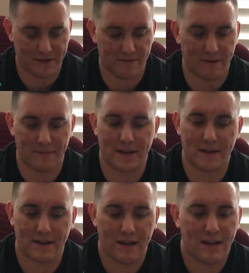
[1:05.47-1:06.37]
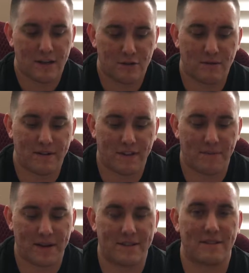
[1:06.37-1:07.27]
25
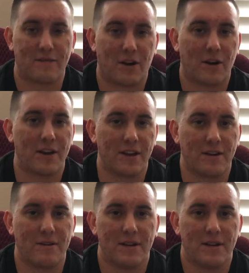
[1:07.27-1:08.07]
minutes of cardio